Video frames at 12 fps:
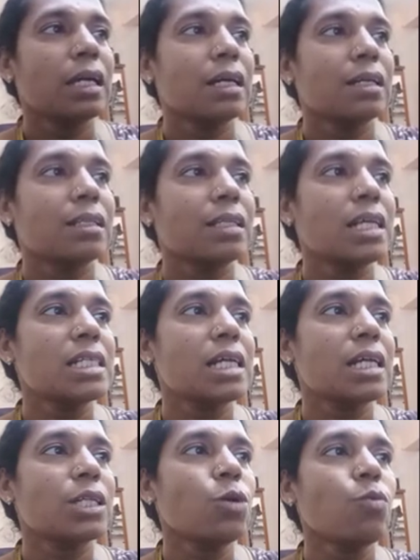These
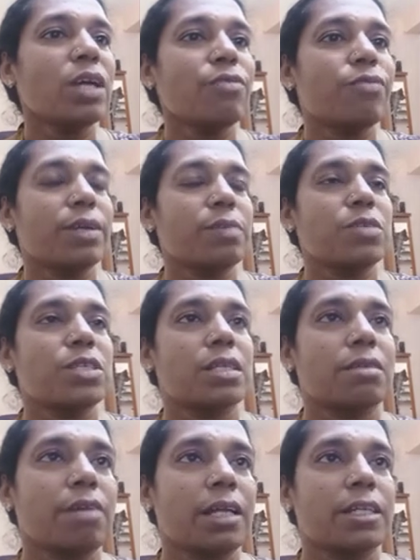are the
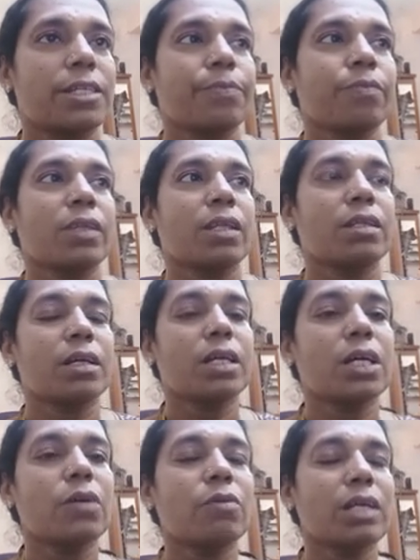wavefronts, right? The
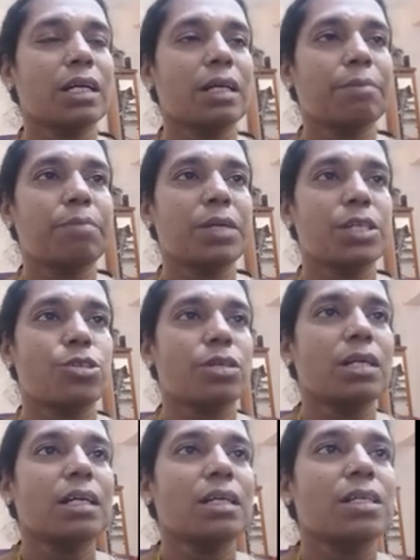curved
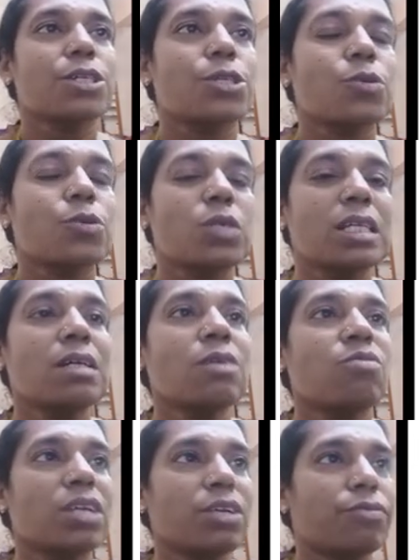picture shows the
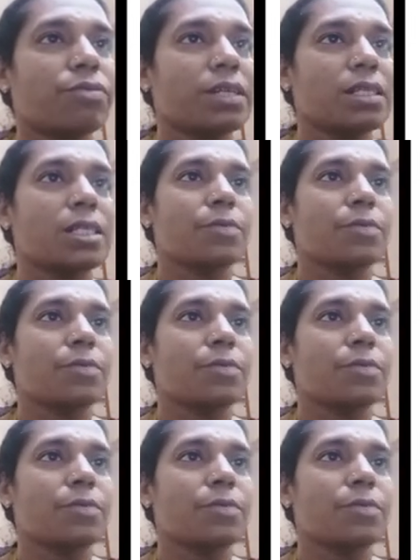wavefronts.